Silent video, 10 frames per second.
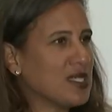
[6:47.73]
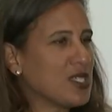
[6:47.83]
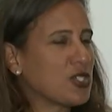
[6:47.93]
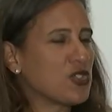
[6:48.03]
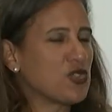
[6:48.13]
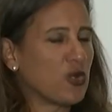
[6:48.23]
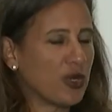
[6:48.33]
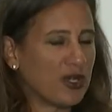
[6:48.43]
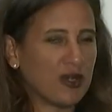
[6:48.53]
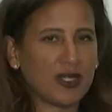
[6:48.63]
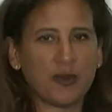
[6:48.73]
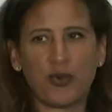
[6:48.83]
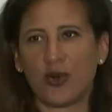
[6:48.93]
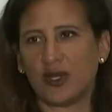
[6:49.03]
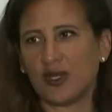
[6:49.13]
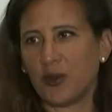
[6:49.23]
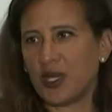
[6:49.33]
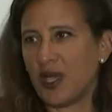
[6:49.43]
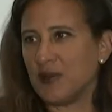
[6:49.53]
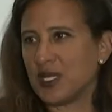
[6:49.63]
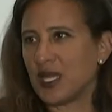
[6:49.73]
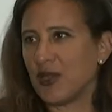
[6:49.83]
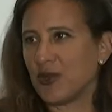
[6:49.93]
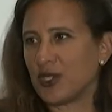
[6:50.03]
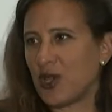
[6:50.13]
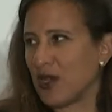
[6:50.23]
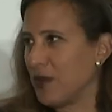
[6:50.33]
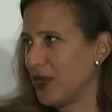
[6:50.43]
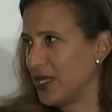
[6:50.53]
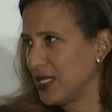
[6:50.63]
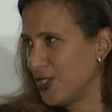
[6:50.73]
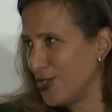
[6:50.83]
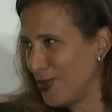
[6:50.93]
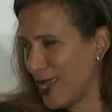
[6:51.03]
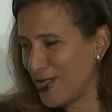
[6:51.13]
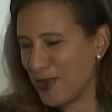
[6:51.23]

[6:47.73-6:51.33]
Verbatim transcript: It's extraordinarily important that we come together to talk about this issue. Thank